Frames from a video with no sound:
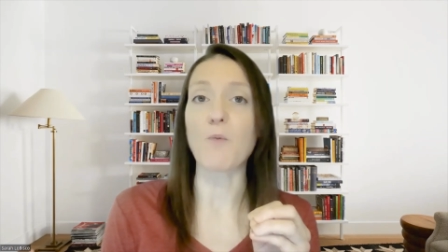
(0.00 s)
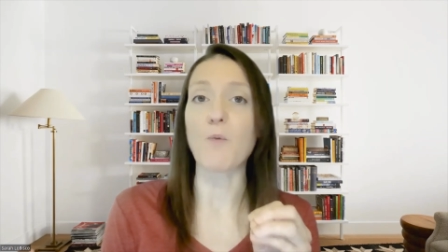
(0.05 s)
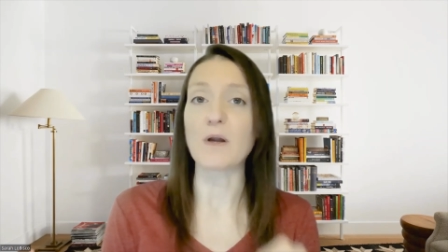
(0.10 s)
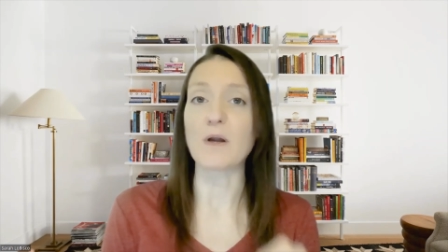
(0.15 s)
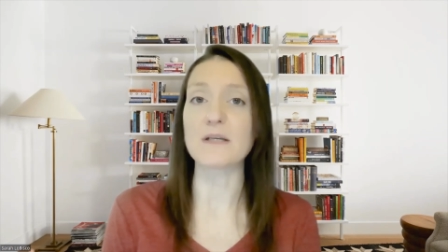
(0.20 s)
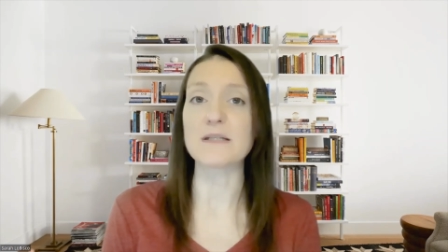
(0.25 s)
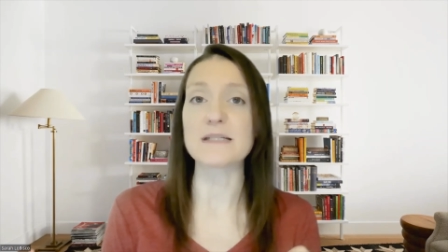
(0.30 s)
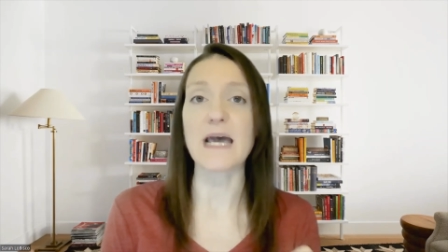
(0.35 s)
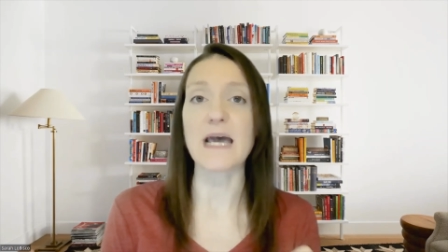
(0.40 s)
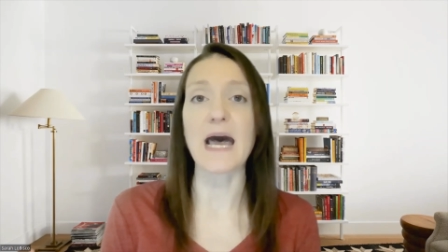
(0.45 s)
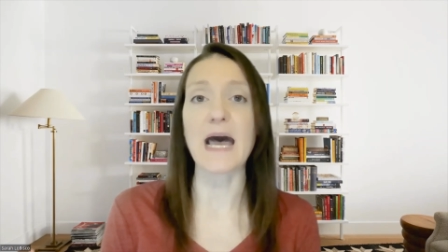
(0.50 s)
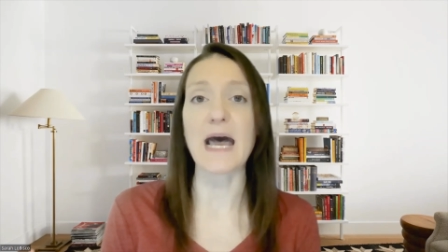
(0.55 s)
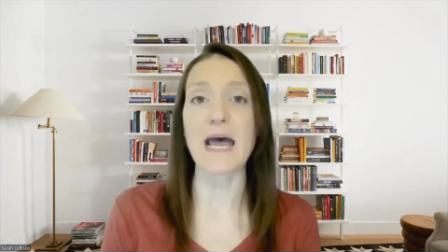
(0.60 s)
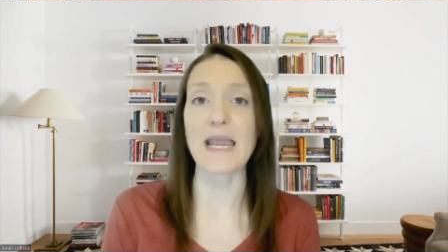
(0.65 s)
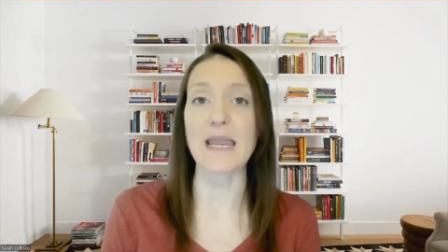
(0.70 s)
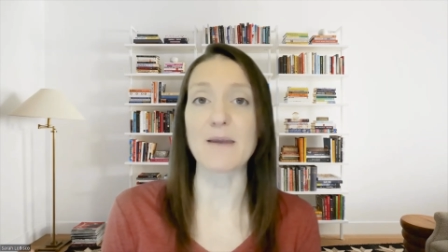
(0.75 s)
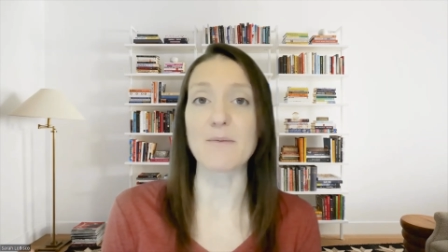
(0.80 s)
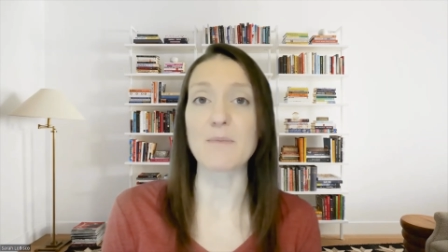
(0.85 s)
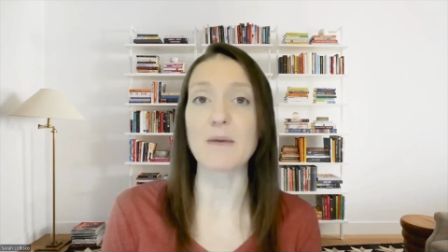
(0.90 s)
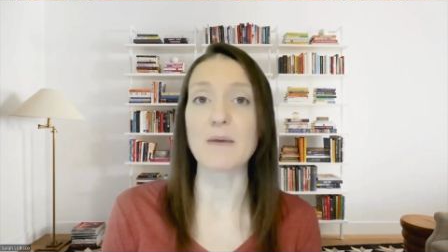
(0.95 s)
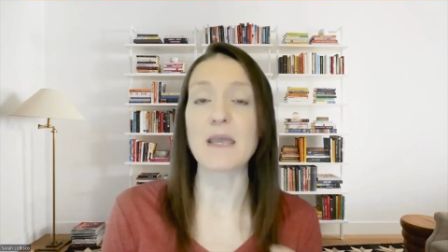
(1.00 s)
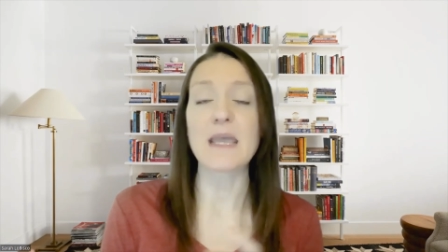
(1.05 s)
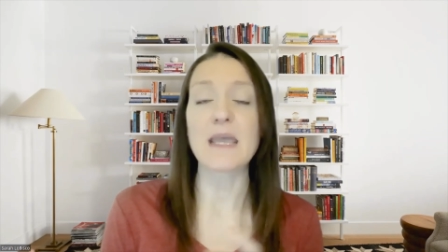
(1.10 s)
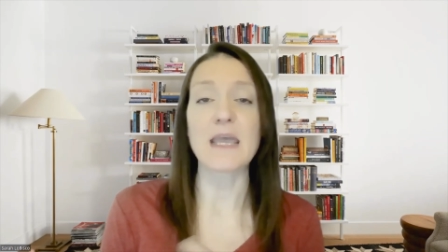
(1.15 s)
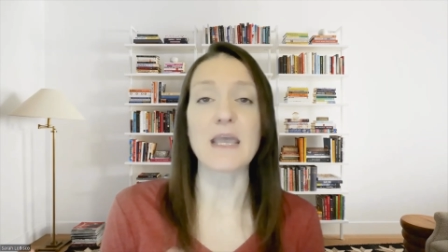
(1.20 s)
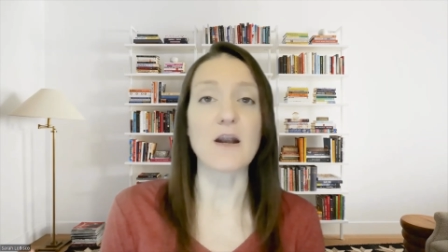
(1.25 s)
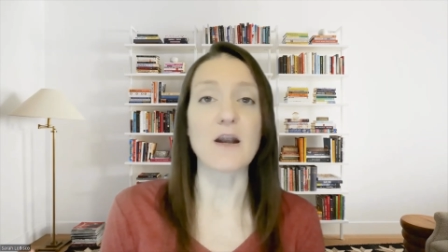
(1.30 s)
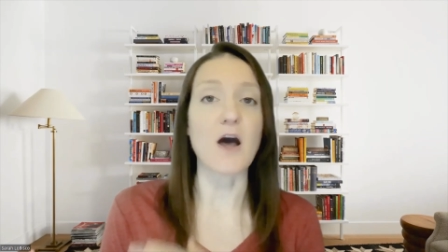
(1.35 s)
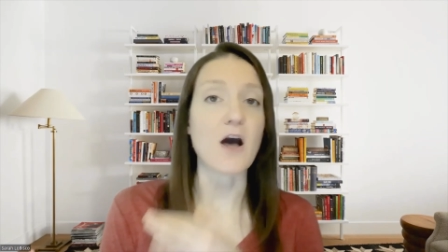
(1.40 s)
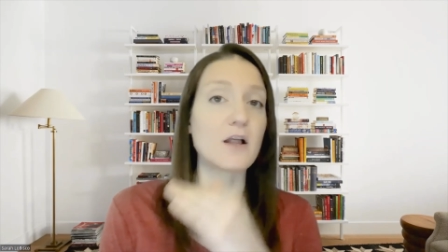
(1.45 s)
one time
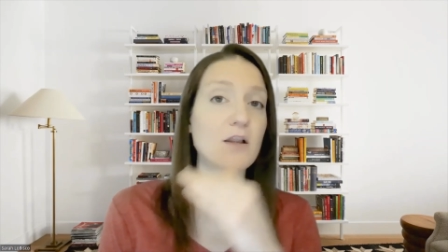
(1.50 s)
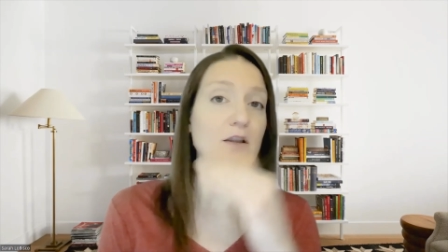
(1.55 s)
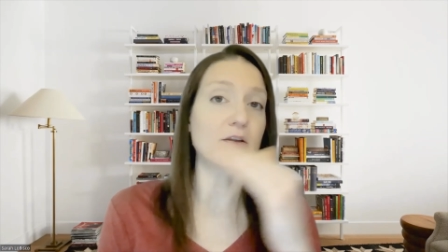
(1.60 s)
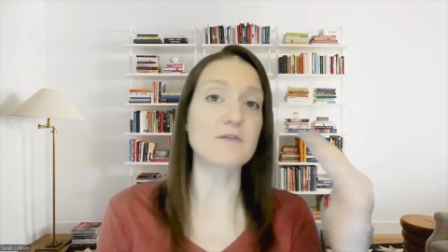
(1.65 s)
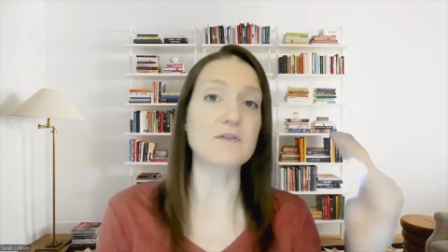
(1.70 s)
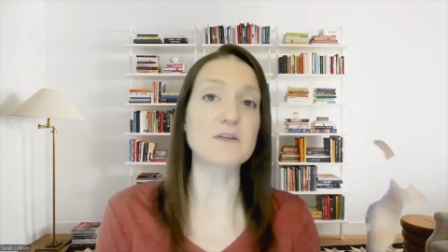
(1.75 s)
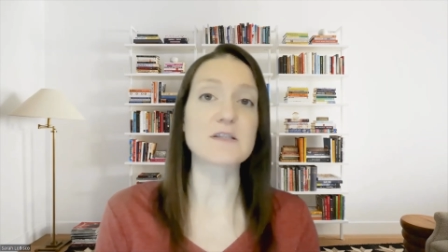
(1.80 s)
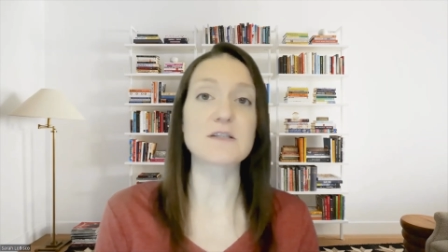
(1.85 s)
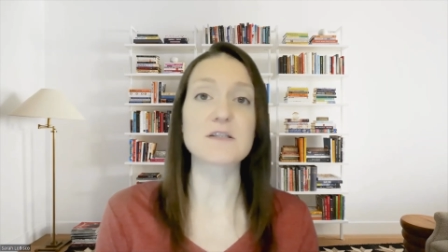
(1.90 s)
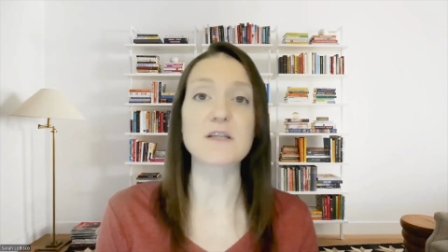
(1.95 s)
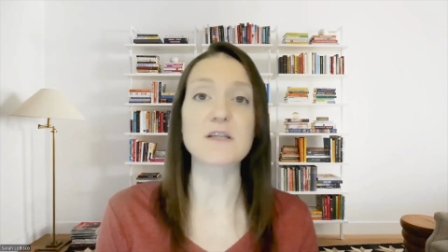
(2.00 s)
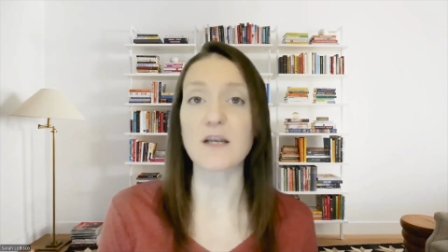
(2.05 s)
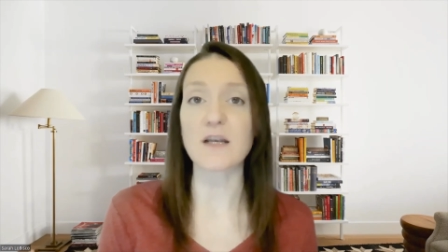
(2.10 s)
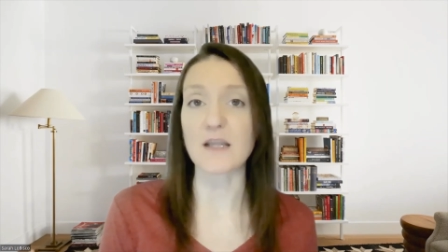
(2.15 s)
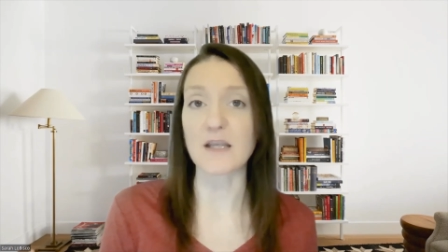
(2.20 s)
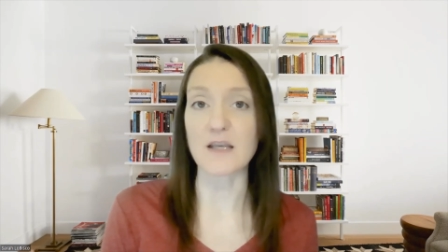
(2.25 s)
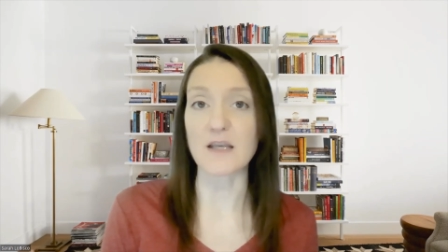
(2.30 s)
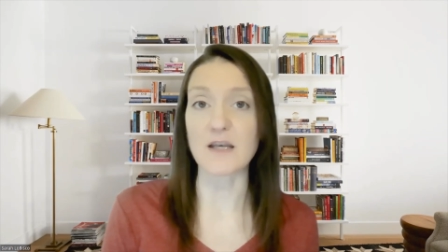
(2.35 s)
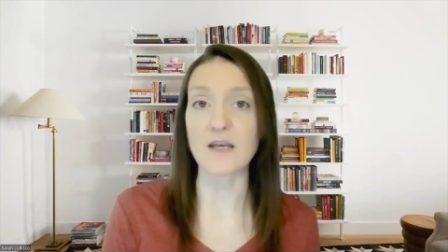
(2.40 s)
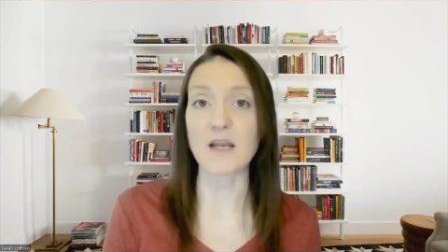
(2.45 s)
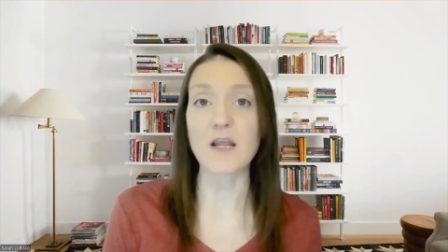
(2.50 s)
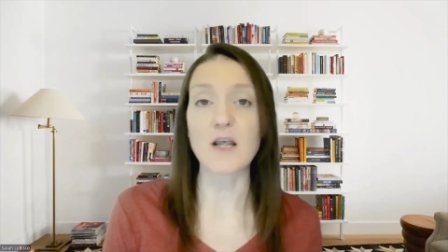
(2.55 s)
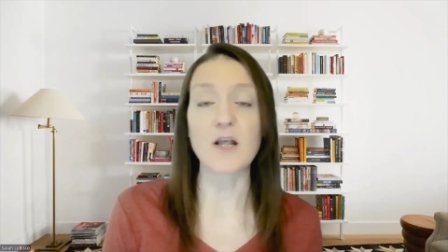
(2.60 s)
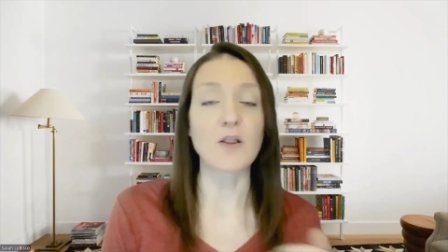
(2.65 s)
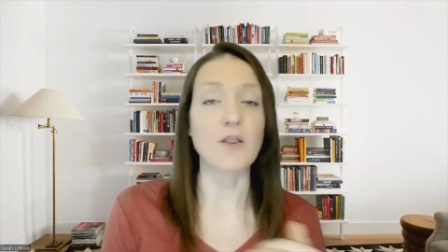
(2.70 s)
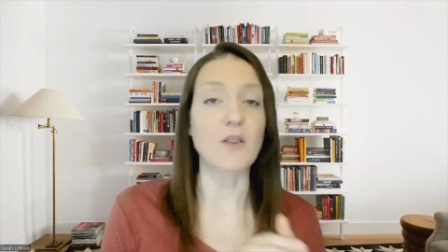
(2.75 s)
and all of a sudden,